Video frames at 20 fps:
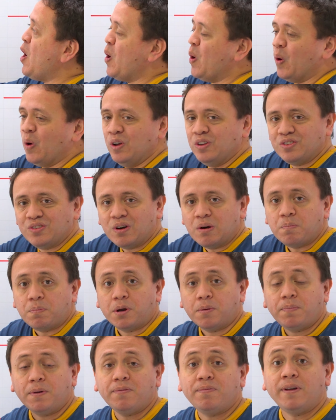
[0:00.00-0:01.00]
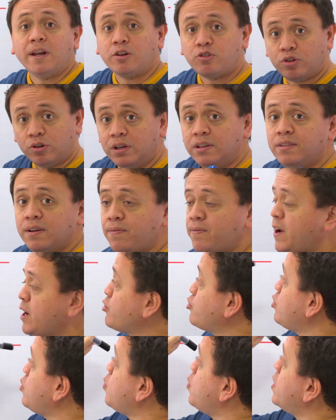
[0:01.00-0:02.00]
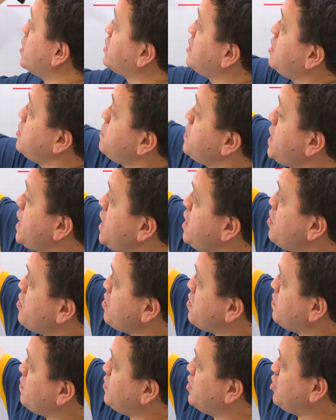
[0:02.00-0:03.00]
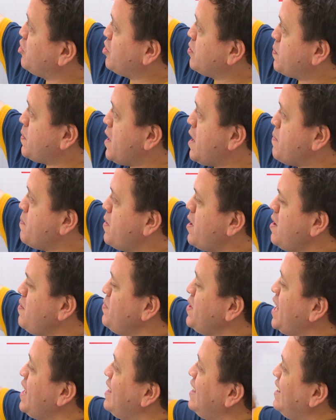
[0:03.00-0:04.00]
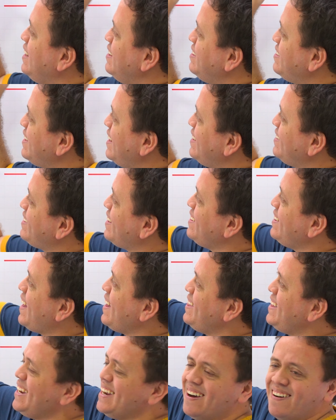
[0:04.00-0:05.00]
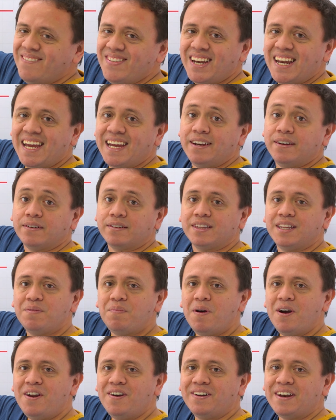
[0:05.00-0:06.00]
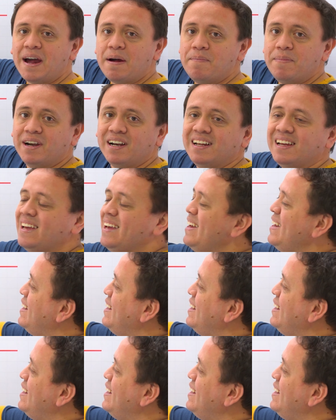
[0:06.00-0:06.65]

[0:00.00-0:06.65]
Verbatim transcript: Also, a proper fraction is a fraction where the numerator, the top number, is less than the denominator, the bottom number.